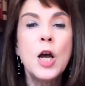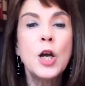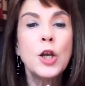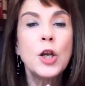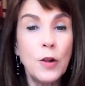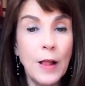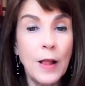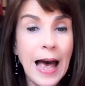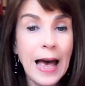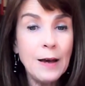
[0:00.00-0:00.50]

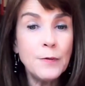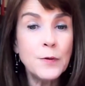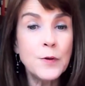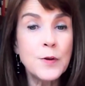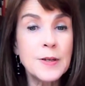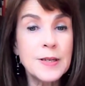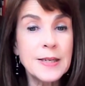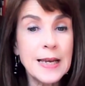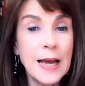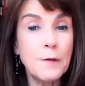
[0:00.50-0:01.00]
you'll have
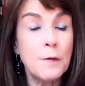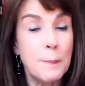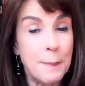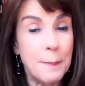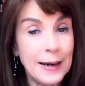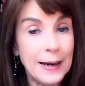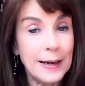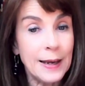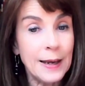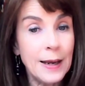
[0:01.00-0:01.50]
to save
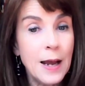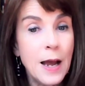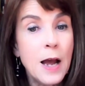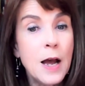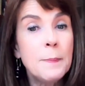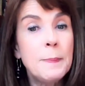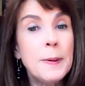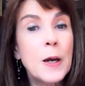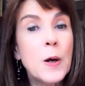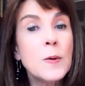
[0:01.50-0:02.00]
money
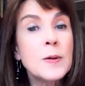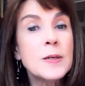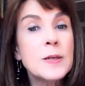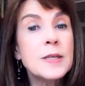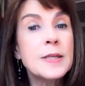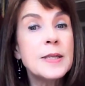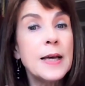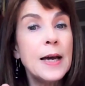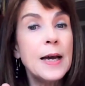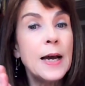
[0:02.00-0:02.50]

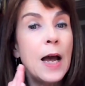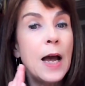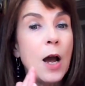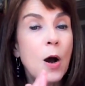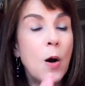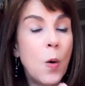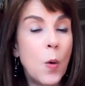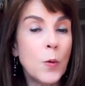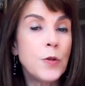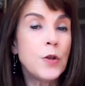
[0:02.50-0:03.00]
because the
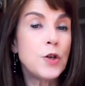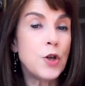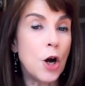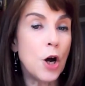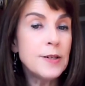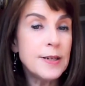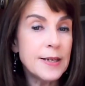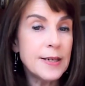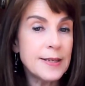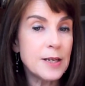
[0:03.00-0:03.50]

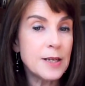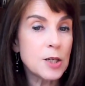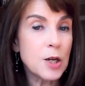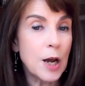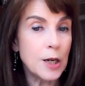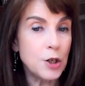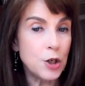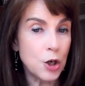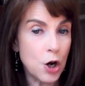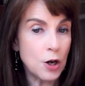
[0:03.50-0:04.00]
orthodontist is
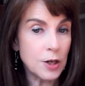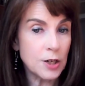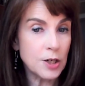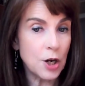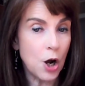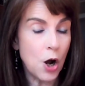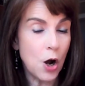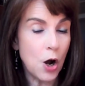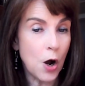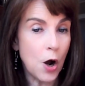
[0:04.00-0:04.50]
going to cost
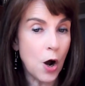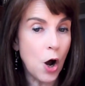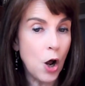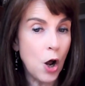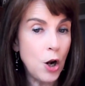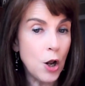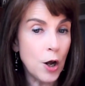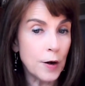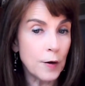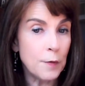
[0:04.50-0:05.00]
a
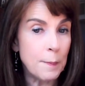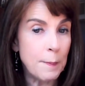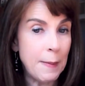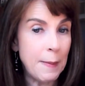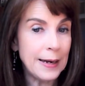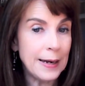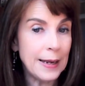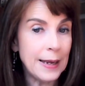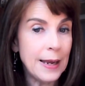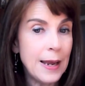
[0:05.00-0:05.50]
whole lot of
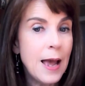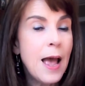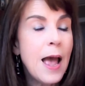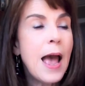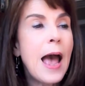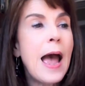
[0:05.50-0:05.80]
money,